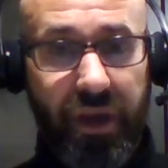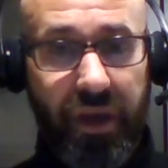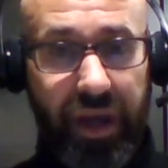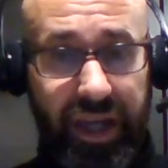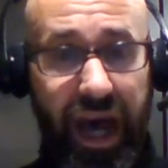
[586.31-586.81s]

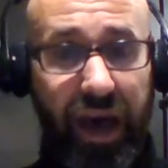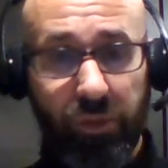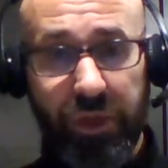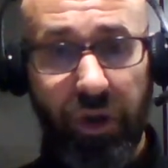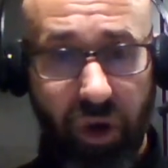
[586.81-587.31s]
and God will
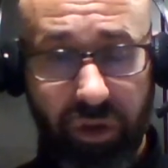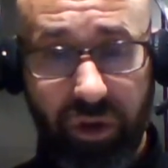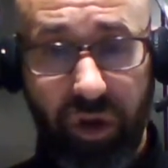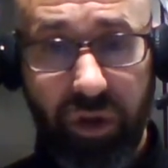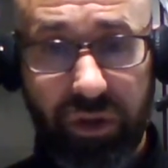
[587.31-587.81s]
be all in
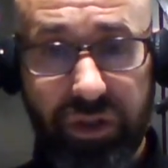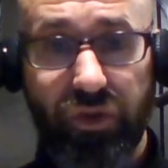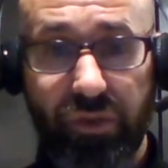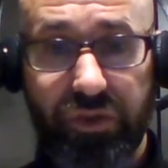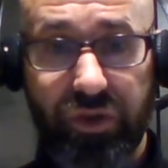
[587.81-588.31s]
all, as
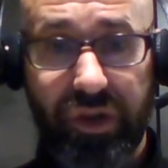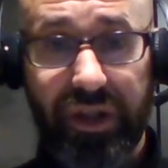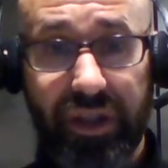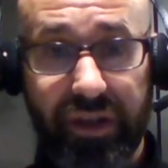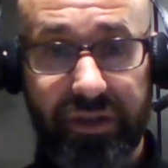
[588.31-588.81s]
Scripture
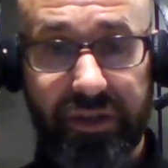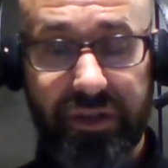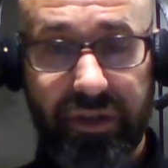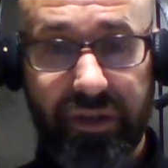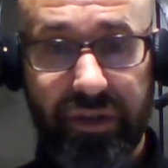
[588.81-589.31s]
declares.
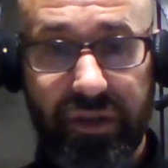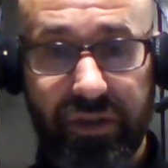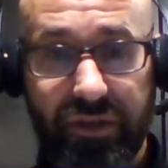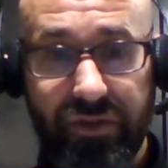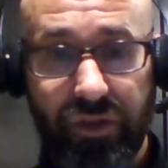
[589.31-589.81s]

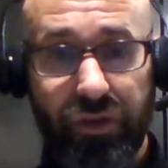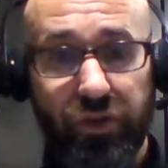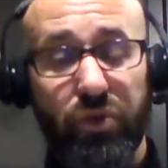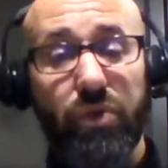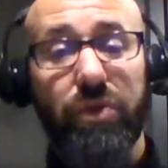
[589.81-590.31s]
So the
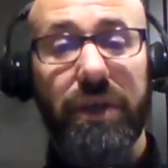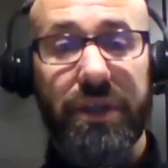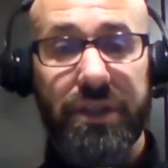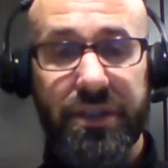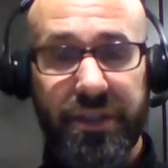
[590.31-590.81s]
truth
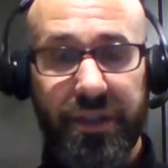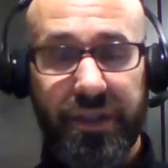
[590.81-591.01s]
is